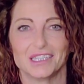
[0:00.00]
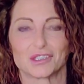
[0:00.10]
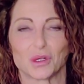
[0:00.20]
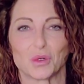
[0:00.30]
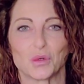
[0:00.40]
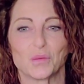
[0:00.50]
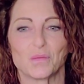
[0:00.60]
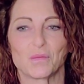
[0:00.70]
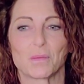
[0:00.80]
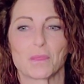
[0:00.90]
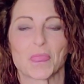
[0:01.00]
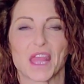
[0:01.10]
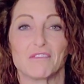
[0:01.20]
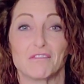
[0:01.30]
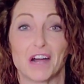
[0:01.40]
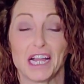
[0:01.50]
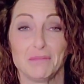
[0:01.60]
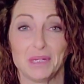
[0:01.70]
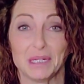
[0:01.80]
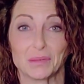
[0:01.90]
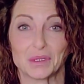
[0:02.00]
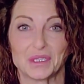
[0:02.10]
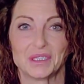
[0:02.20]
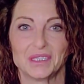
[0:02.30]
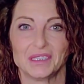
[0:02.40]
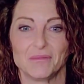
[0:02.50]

So find people